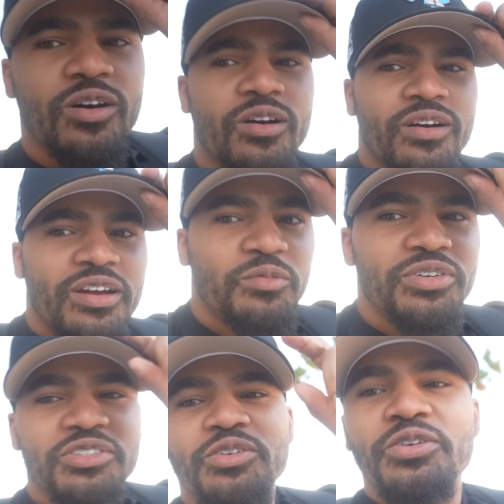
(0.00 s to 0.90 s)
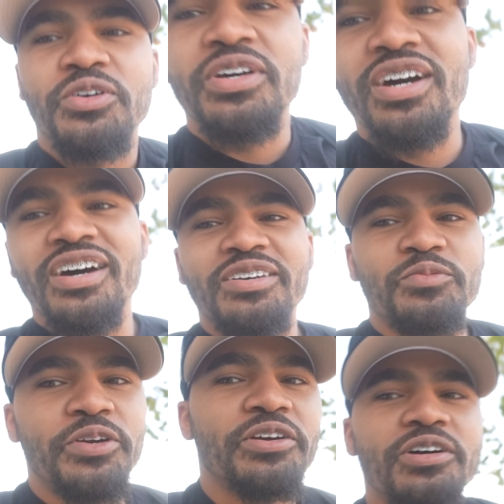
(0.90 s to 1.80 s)
All right, what is going on, guys?
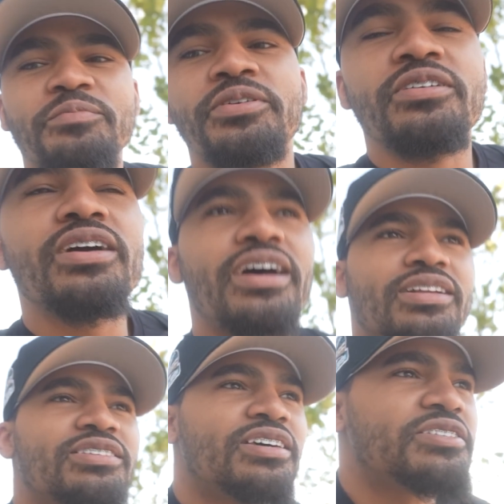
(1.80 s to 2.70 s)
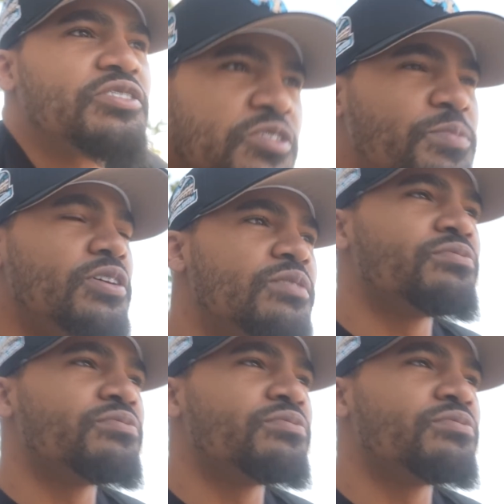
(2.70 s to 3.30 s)
We are up here at Texas Speed and